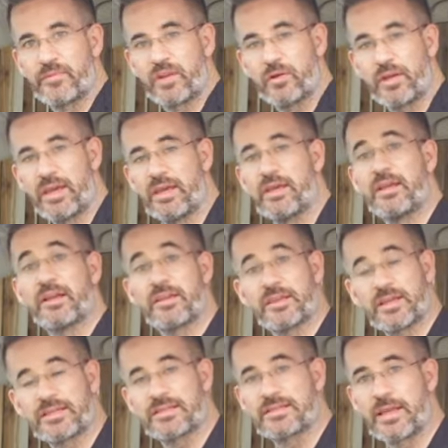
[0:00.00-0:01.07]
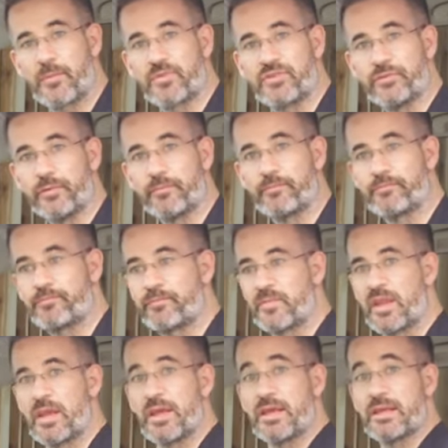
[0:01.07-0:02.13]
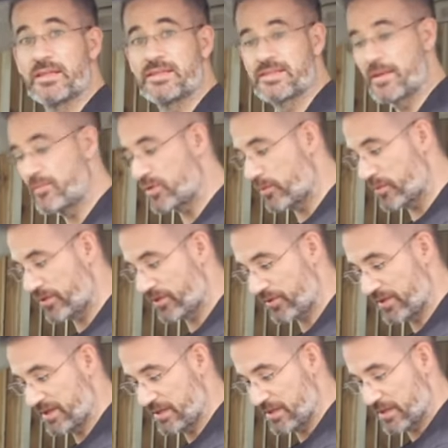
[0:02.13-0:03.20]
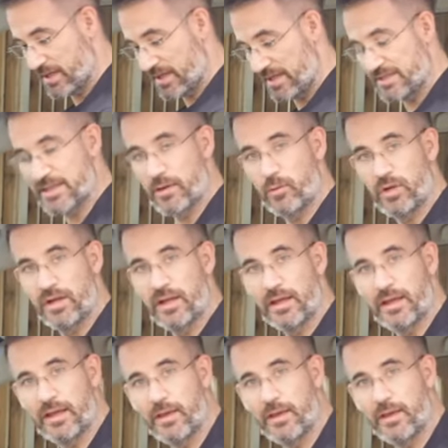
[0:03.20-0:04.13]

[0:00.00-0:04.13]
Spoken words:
Okay, that's step two. Step number three is I will